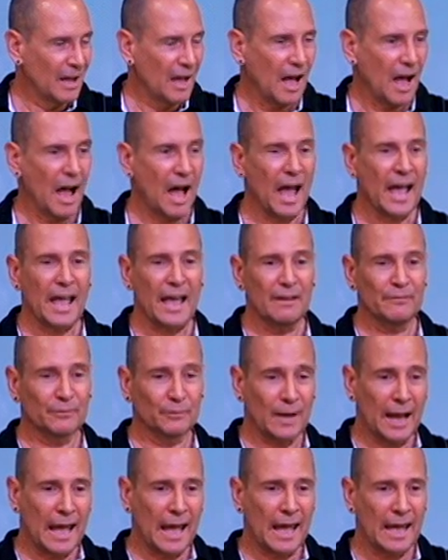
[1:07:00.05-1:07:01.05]
I have
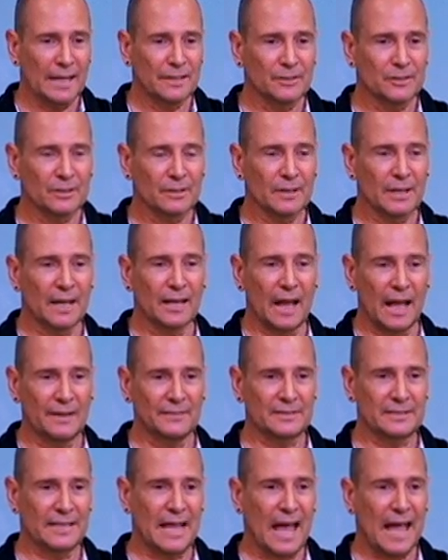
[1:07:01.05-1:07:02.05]
rage, and I have
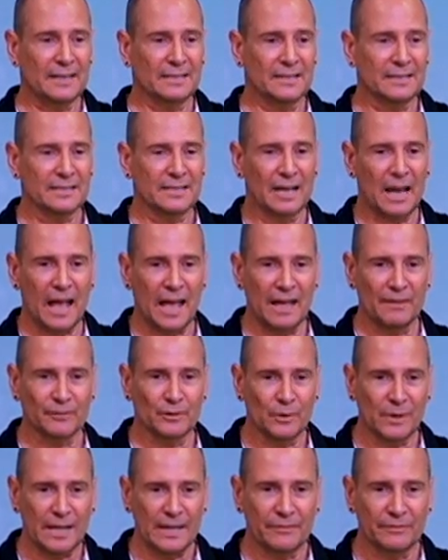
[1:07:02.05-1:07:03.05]
sadness, and I have
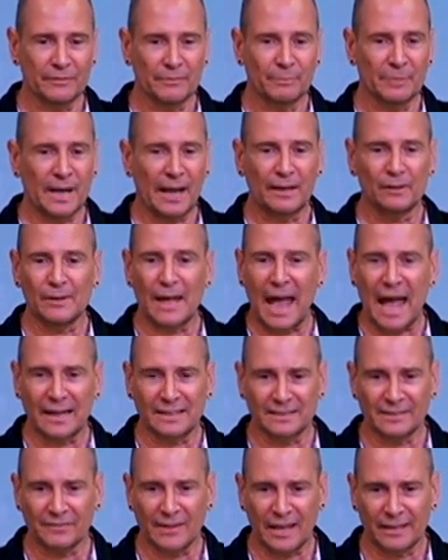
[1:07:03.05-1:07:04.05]
grief, but I don't
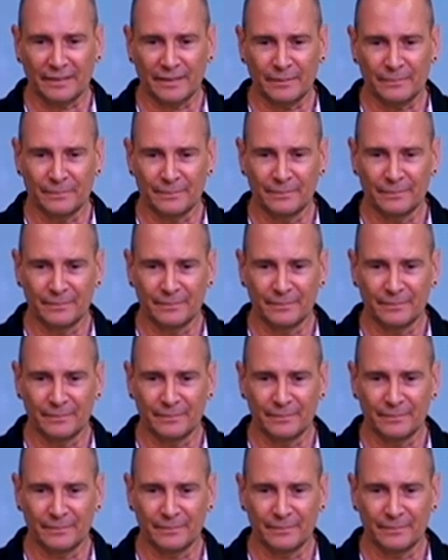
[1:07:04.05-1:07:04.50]
activate them.